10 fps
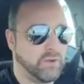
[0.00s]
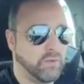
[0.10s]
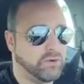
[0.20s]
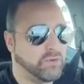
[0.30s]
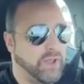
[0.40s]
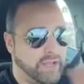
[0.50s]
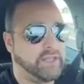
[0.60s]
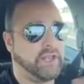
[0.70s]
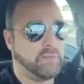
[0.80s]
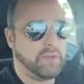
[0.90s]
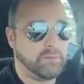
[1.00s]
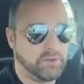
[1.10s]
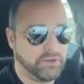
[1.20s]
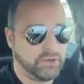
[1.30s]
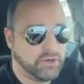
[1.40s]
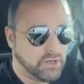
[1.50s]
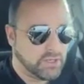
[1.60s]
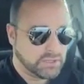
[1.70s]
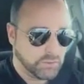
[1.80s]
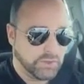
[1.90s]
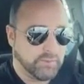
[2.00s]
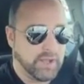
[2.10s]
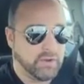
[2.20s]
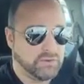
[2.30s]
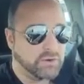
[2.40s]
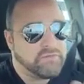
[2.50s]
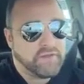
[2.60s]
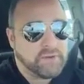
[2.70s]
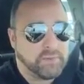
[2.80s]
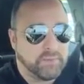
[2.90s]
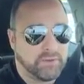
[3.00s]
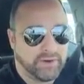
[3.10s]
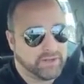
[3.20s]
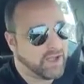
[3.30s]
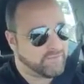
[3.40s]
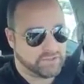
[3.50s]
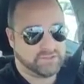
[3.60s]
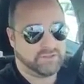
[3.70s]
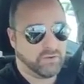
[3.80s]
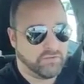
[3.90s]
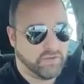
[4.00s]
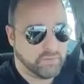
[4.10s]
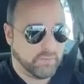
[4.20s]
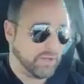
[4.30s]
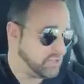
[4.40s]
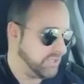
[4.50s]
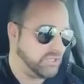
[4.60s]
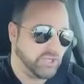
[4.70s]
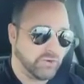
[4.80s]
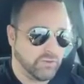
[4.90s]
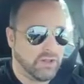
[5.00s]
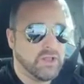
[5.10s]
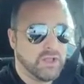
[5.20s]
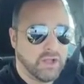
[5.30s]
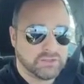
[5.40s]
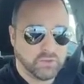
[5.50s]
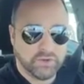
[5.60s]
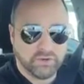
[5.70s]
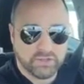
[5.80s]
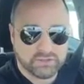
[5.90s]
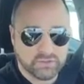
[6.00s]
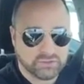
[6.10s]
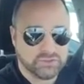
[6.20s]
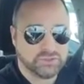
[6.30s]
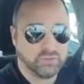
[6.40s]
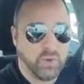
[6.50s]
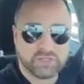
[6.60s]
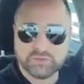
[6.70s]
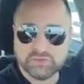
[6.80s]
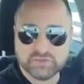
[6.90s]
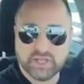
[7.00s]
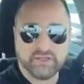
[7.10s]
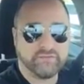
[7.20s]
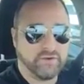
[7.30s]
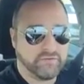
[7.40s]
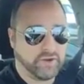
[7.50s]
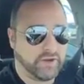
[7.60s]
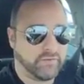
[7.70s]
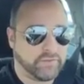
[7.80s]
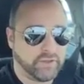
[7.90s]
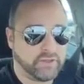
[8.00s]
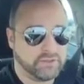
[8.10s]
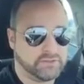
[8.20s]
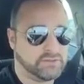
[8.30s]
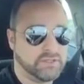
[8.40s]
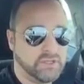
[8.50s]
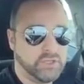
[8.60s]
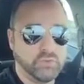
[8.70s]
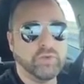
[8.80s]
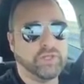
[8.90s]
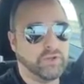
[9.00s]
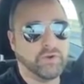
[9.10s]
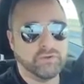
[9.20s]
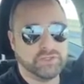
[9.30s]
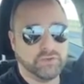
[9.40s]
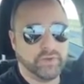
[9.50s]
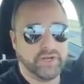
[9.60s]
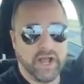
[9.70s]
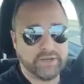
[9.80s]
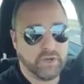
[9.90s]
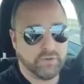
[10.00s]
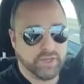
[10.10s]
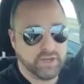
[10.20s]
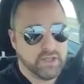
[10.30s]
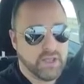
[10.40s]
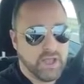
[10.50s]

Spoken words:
Would you use Waze's ride with? Can be a nice meerkat with other people in the car. Yeah, I would use it. Why not? Although I drive to work every day, and there's no reason I should either. I should take the train. There's a train, like, from my house to my door, but whatever.